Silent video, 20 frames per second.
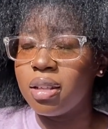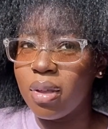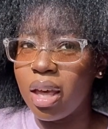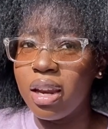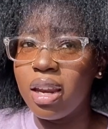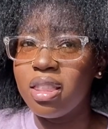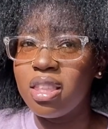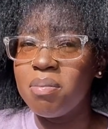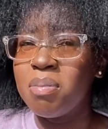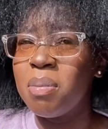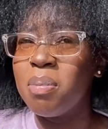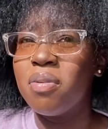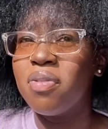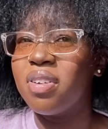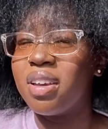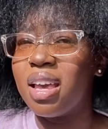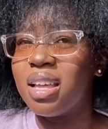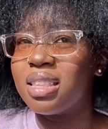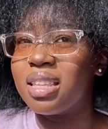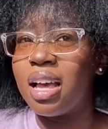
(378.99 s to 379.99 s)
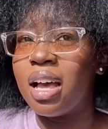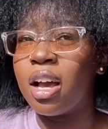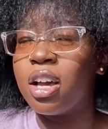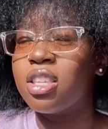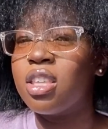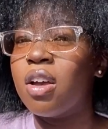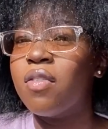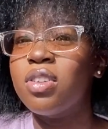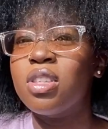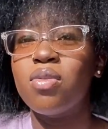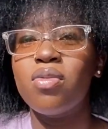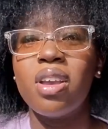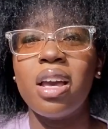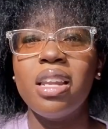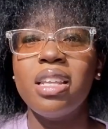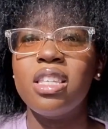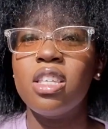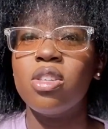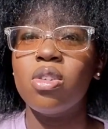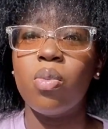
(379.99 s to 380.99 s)
And I think people forget that, because obviously
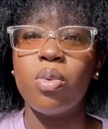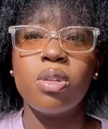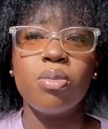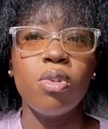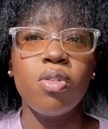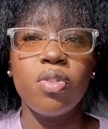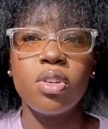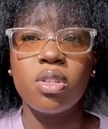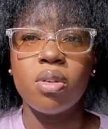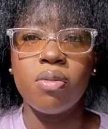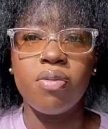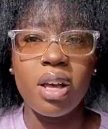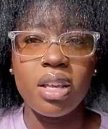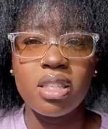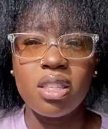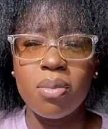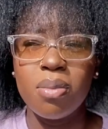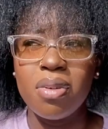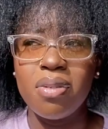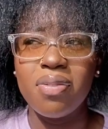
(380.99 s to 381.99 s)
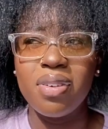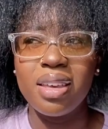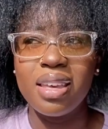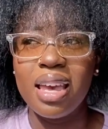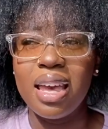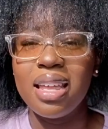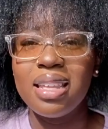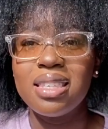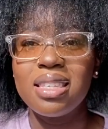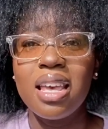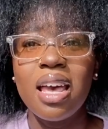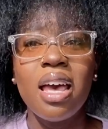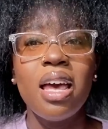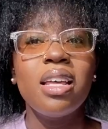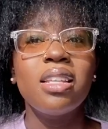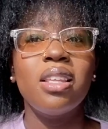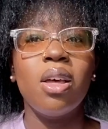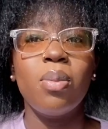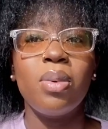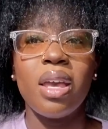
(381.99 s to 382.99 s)
reality is always moving so fast that we forget
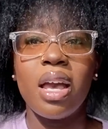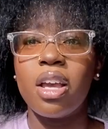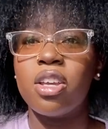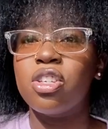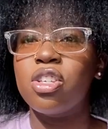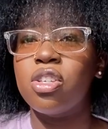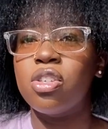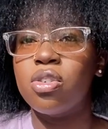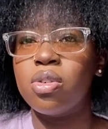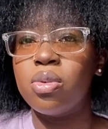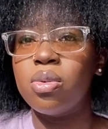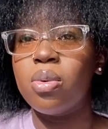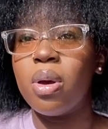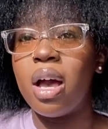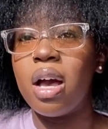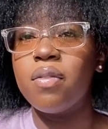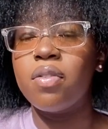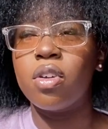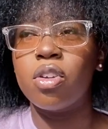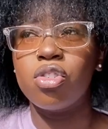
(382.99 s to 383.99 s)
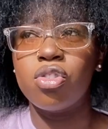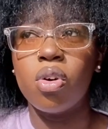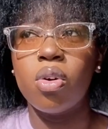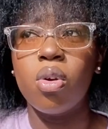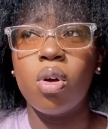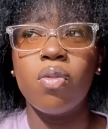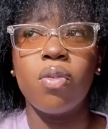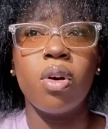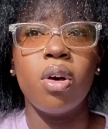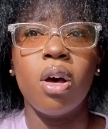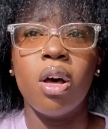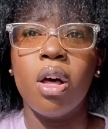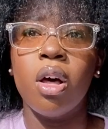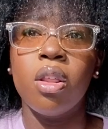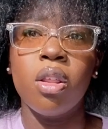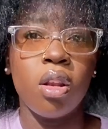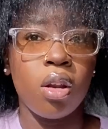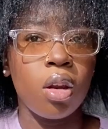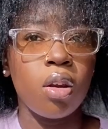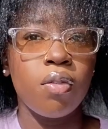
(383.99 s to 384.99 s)
that we actually do have control over a
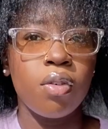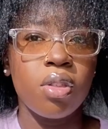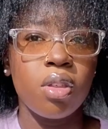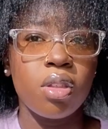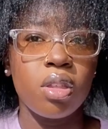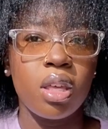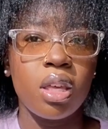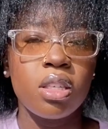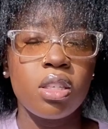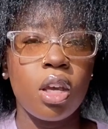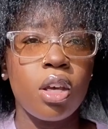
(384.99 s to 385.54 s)
lot of other things.